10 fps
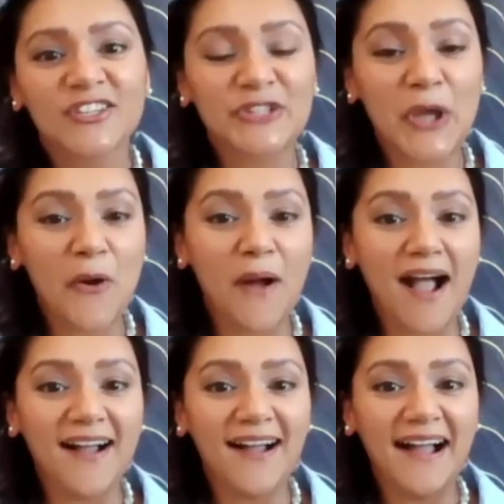
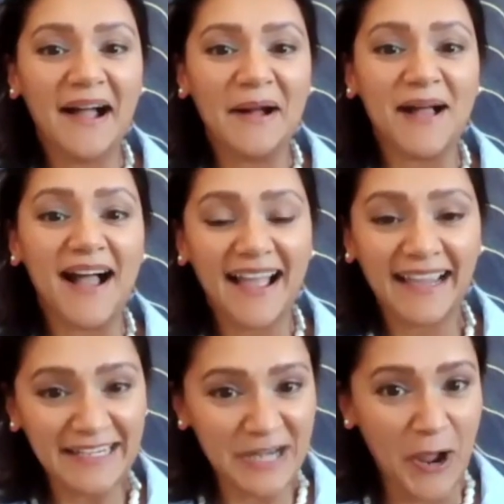So
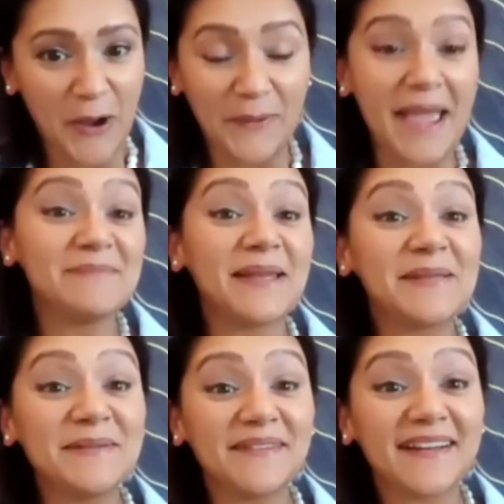I know, and
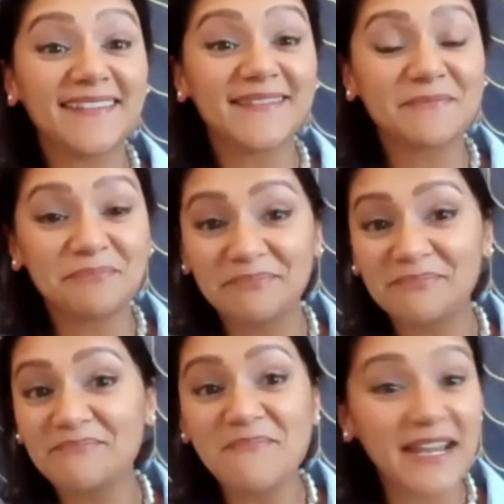many
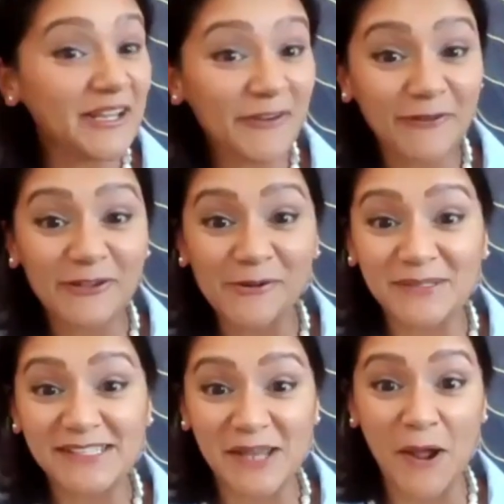of our
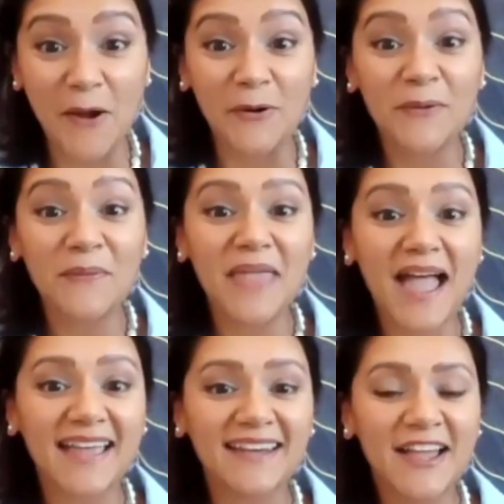viewers know,
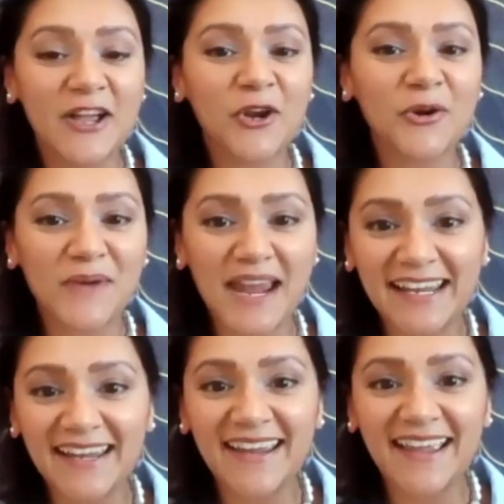that
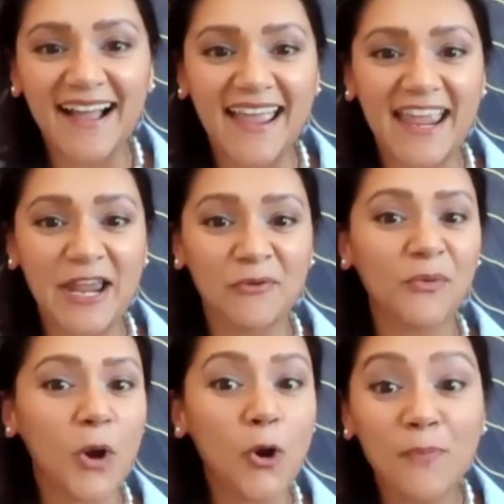creating a
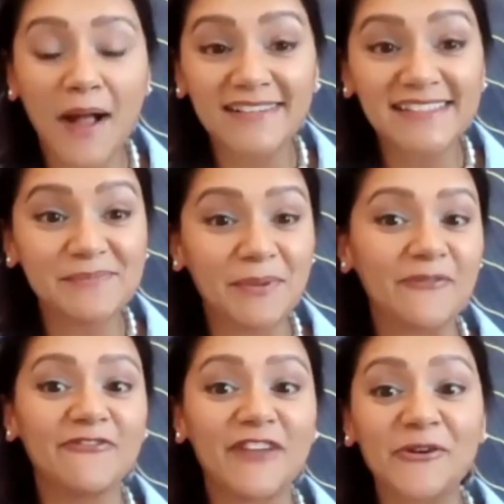robust but
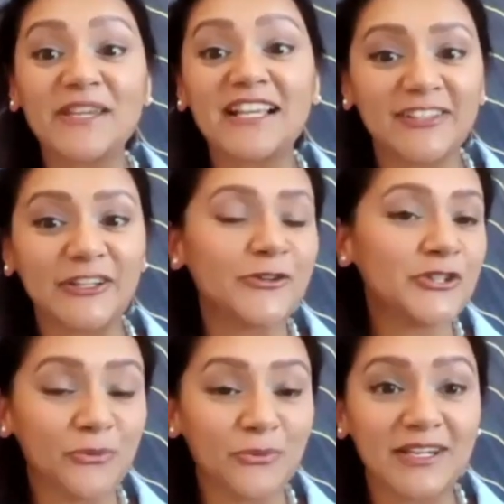very clear
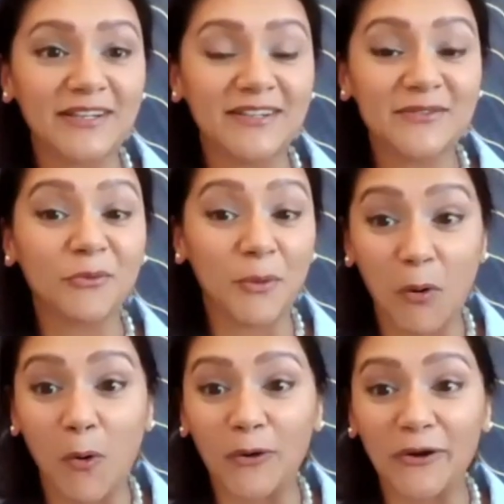to read
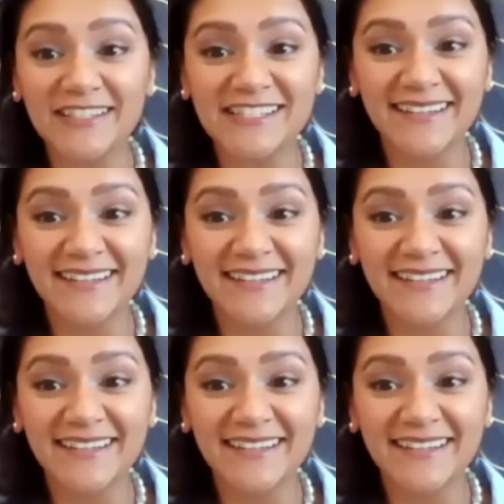report